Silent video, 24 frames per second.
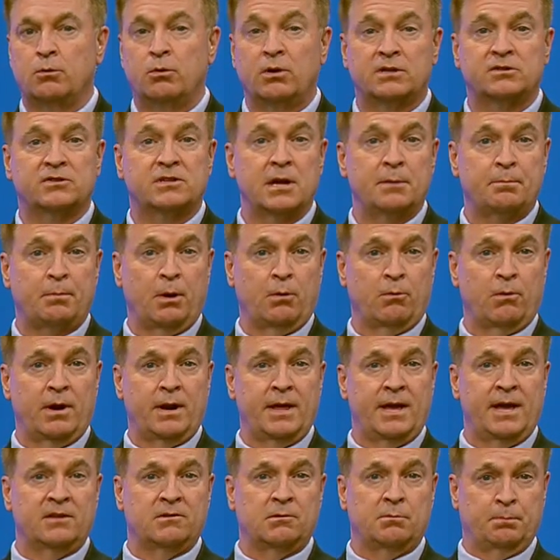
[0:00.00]
Quickstep
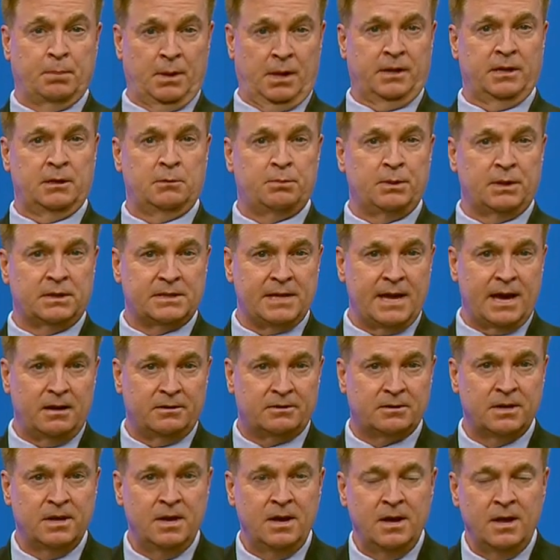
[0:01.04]
already has a building picked
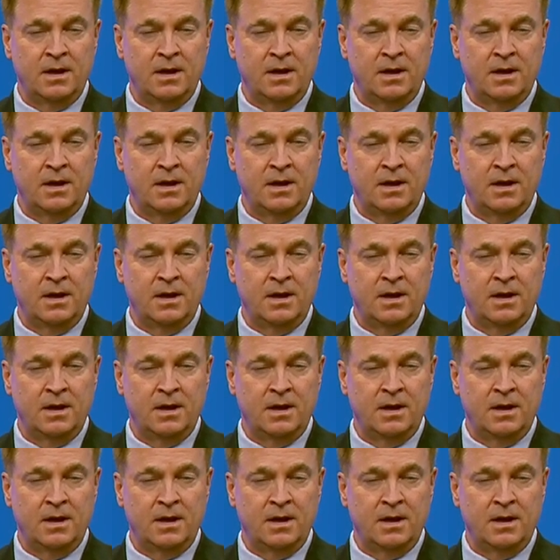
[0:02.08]
out.